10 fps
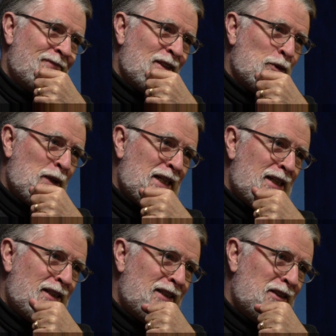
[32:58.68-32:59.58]
The way
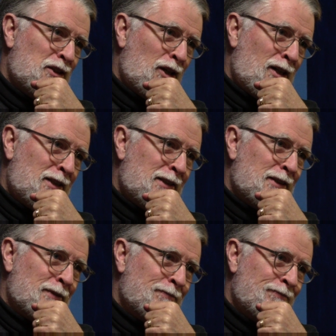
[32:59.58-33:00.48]
he
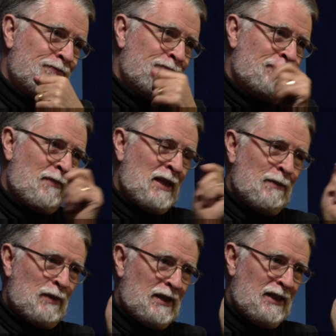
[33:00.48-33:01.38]
talked.
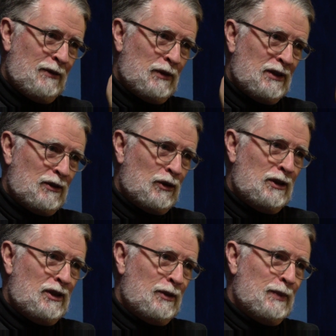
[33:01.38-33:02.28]
But he was
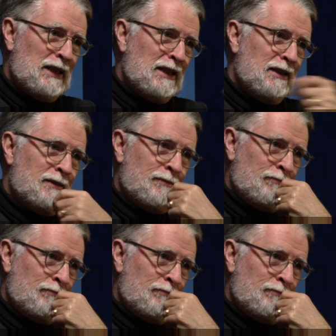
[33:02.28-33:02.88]
good to me.